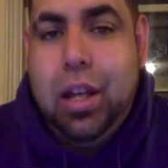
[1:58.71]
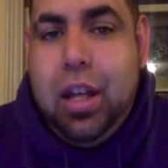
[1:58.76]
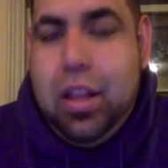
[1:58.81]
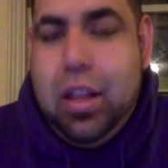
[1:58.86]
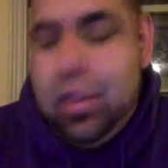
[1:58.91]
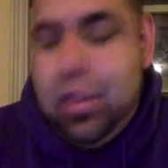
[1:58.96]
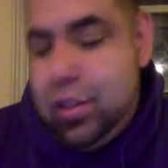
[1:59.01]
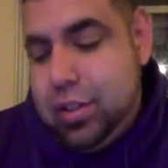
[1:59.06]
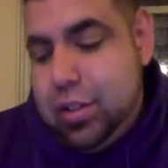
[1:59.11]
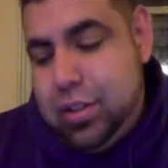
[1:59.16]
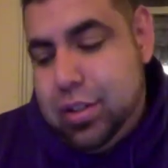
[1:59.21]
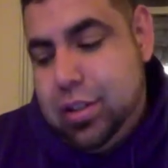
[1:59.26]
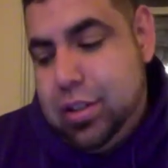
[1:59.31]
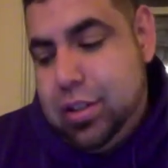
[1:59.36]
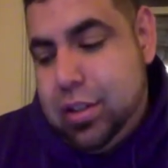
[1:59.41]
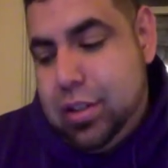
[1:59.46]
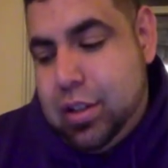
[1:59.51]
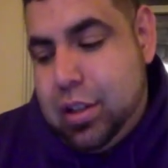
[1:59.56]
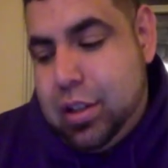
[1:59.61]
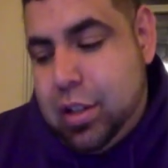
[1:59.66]
This
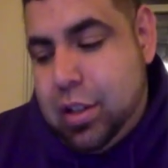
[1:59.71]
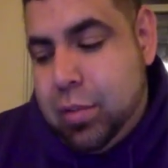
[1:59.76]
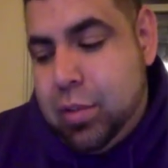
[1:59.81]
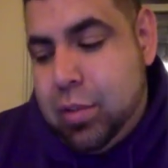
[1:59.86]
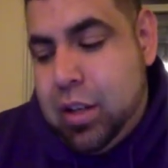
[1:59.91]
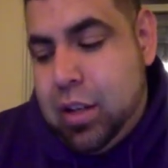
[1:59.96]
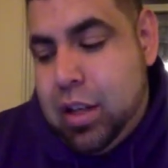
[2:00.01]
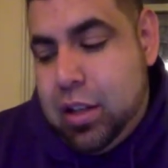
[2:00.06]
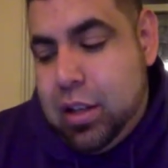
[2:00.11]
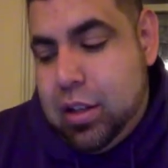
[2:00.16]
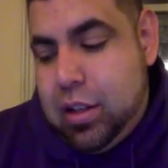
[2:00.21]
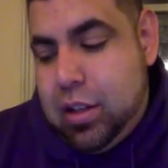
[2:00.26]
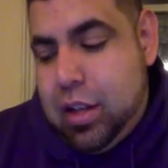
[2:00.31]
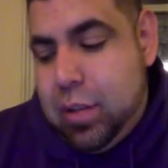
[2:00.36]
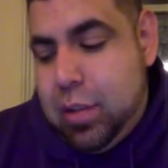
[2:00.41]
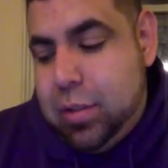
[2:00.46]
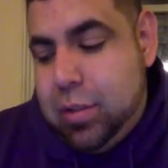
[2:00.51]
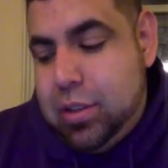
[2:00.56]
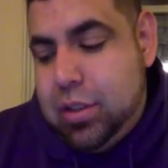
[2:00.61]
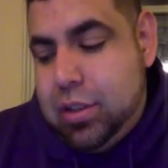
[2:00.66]

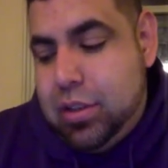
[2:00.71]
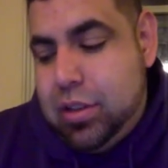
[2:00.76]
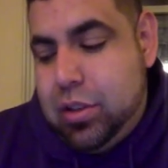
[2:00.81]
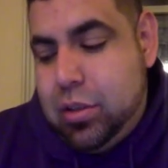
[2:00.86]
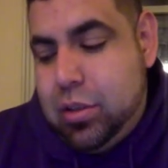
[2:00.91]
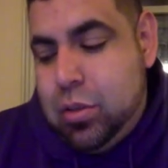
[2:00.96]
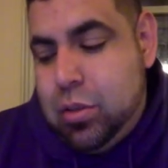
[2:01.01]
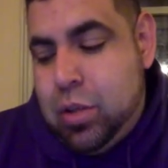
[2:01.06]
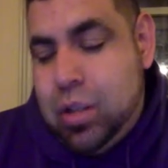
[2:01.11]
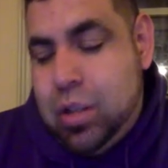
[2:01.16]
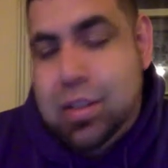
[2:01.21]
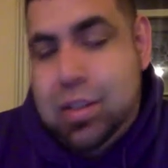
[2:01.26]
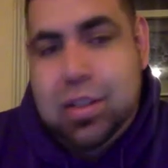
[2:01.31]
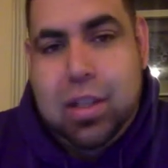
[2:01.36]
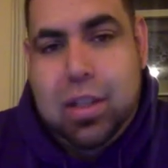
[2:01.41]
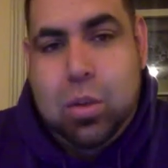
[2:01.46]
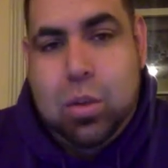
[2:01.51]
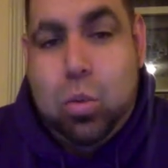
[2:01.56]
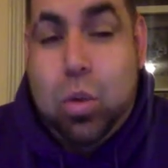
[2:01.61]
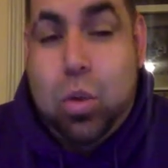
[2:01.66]
enables it to
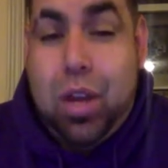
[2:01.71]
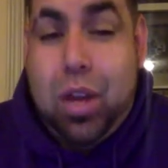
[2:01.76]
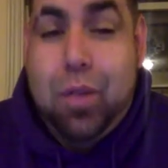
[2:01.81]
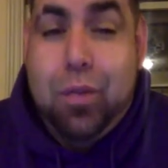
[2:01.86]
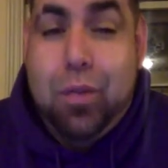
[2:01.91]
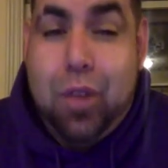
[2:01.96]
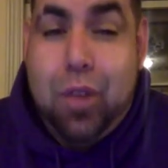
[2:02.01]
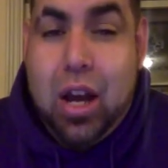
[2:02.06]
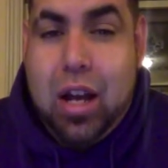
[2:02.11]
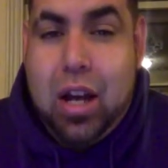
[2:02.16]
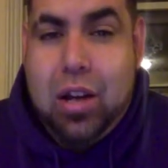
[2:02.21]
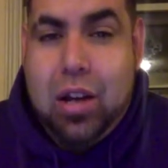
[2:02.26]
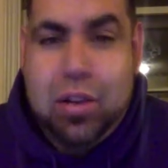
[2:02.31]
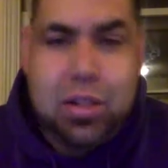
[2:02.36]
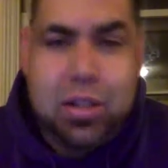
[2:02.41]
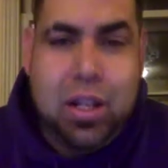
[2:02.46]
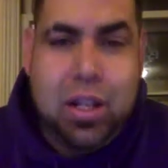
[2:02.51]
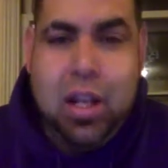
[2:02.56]
send WAV files.